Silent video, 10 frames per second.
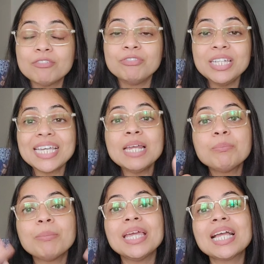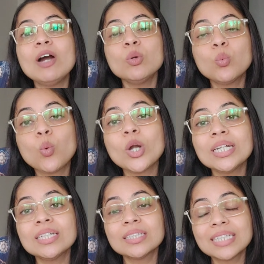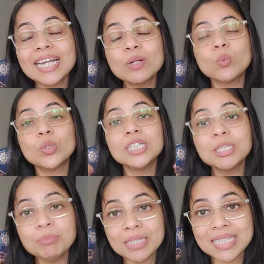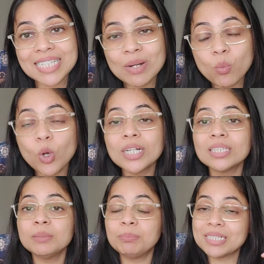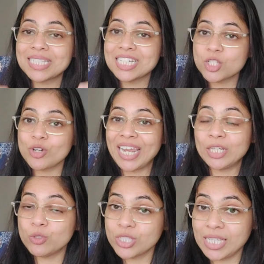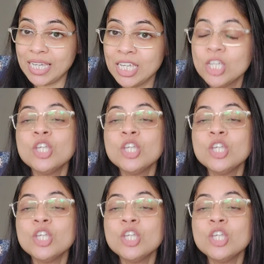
we can make out what that word means and what the person is trying to say.